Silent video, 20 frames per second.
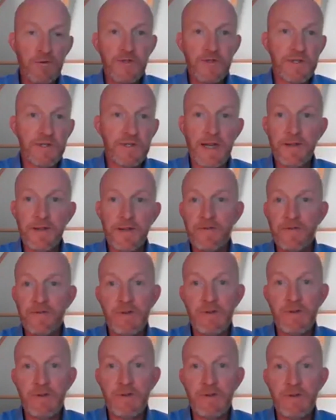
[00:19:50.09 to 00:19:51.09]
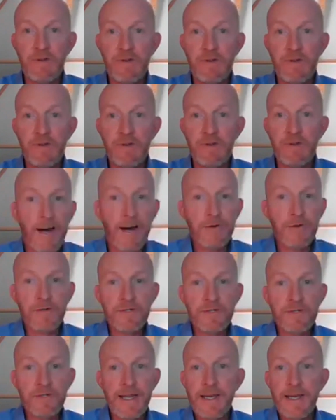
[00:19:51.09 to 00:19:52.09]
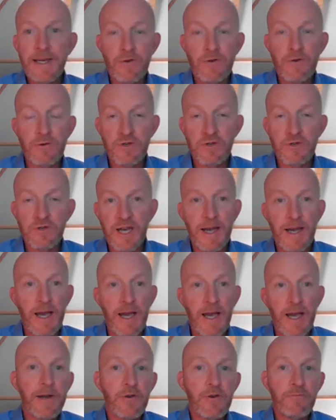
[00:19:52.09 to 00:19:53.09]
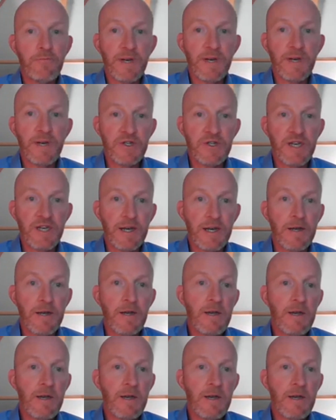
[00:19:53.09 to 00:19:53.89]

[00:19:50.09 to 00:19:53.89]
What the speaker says: to a center in Mumbai or Delhi or Shanghai or Beijing.